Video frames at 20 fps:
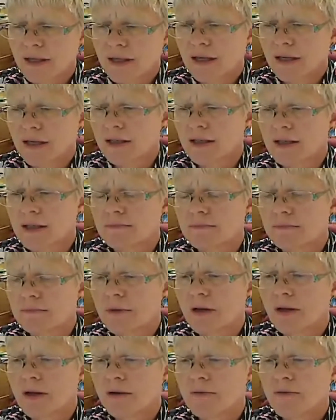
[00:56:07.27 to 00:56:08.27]

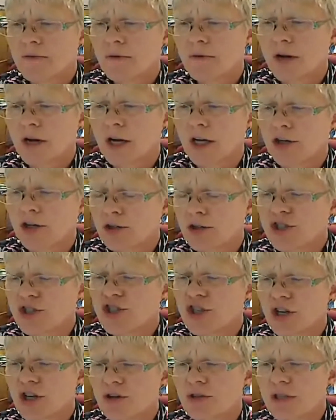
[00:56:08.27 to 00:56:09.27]
a good
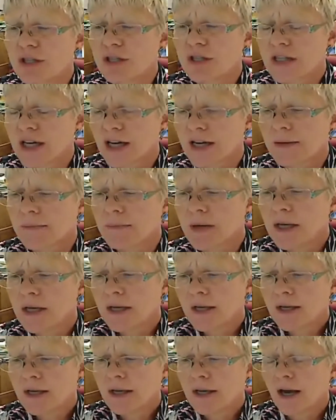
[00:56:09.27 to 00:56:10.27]
share of the time
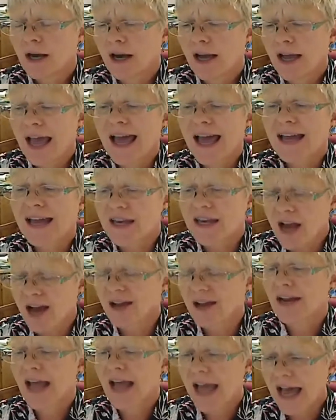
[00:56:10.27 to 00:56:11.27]
I had
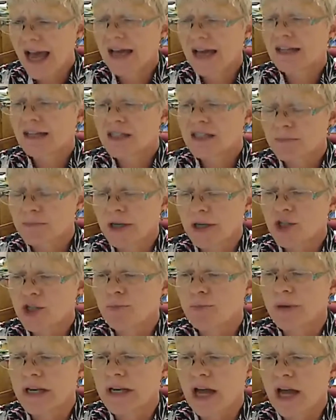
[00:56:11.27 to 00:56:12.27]
not had as
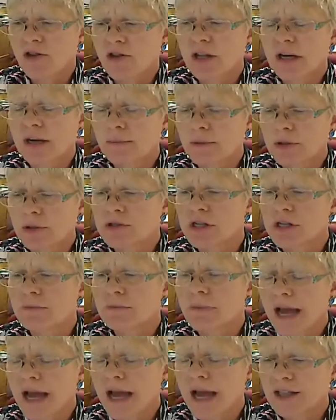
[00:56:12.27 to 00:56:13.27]
much, but now that I'm
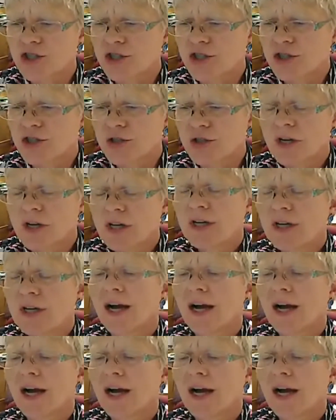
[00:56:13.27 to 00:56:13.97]
using pasture,